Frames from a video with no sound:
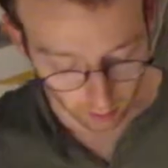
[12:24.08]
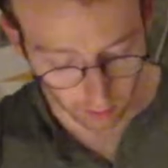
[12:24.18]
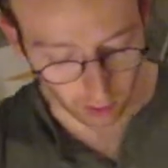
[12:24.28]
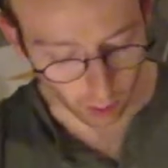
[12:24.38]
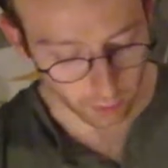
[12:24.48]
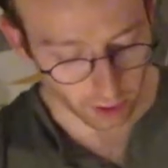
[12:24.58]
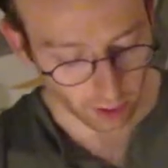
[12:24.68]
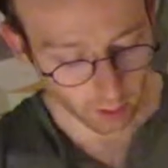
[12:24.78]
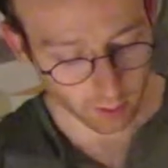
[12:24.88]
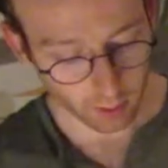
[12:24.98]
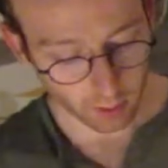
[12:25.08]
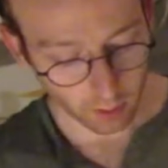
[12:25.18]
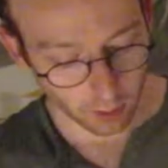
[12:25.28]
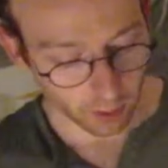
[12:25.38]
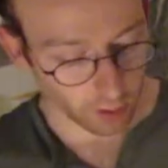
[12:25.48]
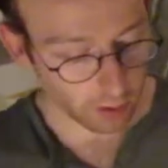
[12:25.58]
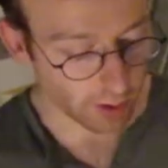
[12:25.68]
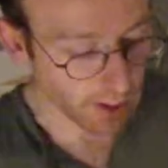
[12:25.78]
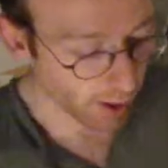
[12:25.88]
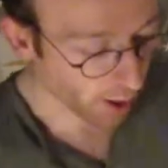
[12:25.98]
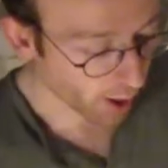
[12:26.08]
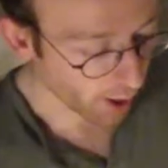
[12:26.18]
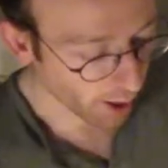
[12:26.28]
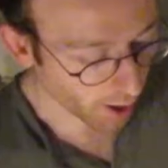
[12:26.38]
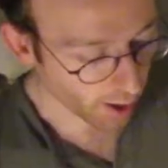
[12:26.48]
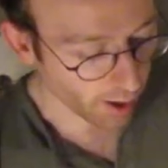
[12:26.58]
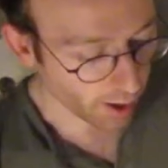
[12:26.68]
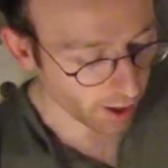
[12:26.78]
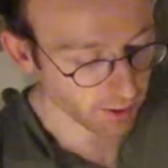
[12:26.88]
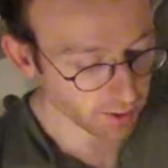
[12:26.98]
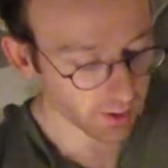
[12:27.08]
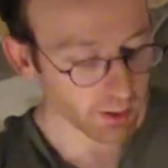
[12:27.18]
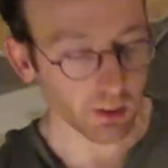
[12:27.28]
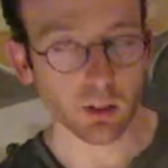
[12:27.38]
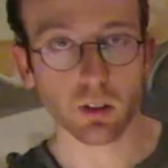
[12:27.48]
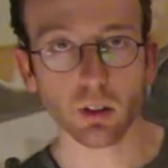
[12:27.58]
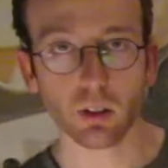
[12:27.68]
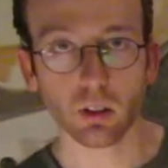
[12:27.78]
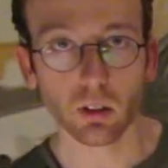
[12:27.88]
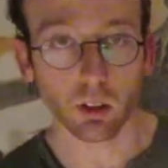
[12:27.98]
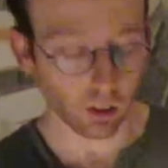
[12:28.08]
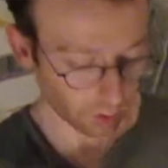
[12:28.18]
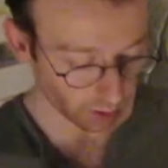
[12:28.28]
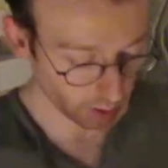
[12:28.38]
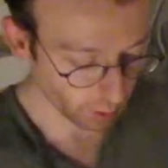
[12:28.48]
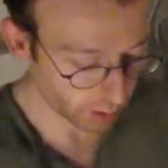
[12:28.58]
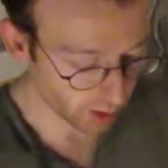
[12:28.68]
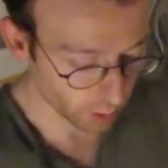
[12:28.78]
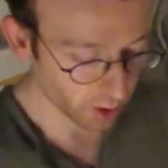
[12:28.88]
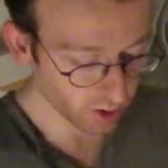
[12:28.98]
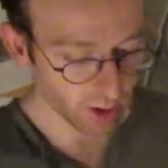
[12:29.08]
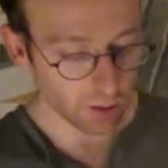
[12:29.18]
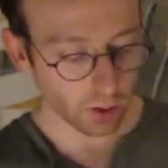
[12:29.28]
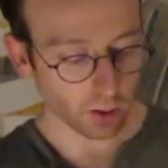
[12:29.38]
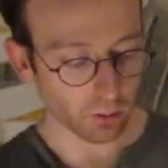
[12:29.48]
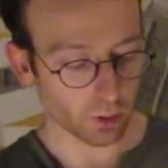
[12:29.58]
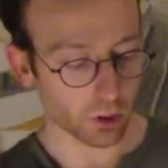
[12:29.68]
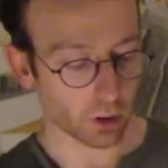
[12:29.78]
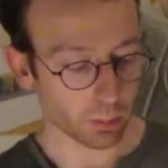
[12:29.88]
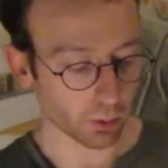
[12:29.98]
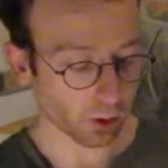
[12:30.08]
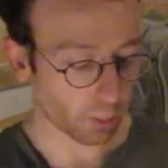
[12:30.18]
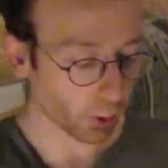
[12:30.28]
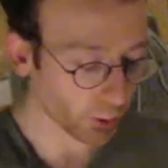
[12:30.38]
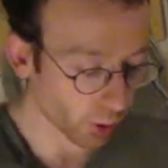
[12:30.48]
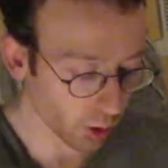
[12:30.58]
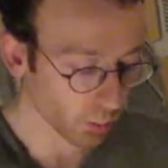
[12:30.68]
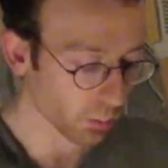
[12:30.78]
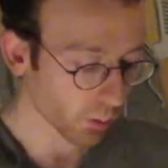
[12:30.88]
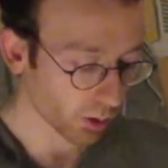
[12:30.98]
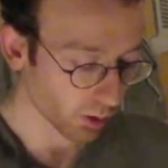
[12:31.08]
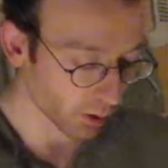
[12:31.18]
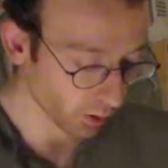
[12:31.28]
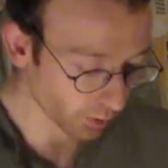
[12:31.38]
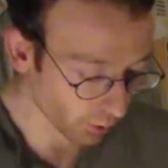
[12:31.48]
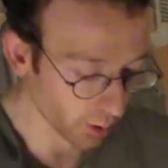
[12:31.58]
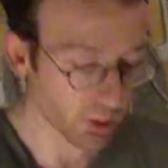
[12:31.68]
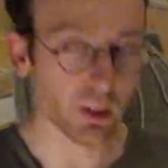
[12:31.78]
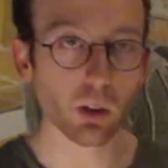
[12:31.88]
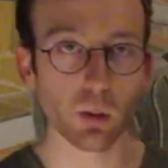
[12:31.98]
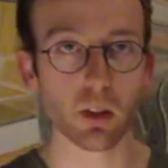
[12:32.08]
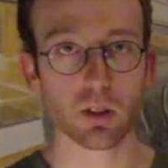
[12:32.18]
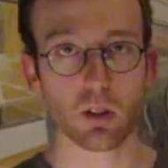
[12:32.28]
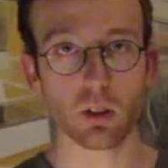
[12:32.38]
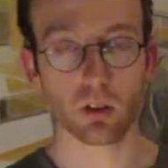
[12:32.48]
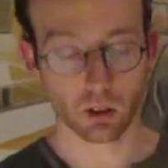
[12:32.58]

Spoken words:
the object, the entity which is receiving the verb, upon whom the verb is directed.